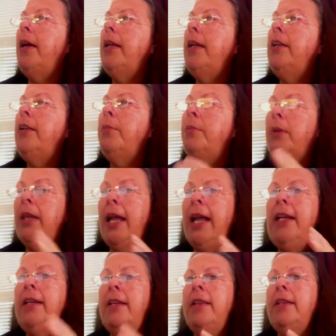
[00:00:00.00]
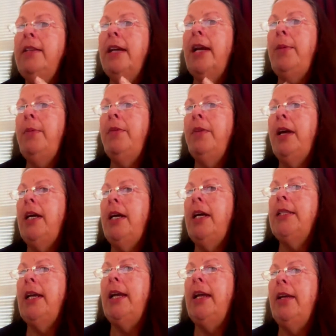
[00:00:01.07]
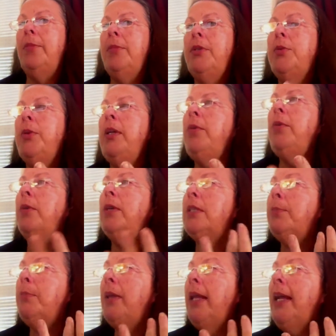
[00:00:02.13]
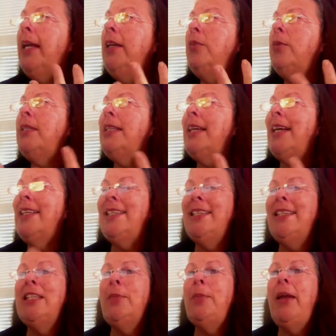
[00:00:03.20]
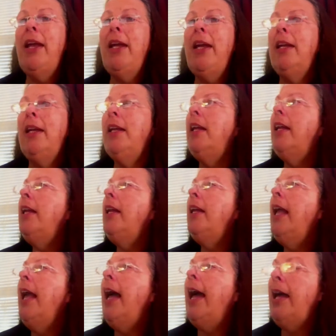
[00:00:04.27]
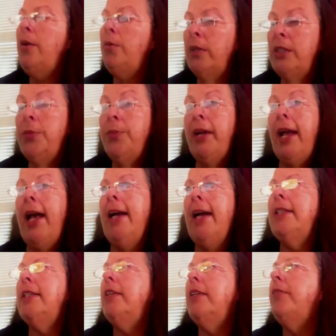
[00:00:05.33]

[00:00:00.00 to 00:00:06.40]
blend the type of content between what's planned, what's anticipated, and what's reactive.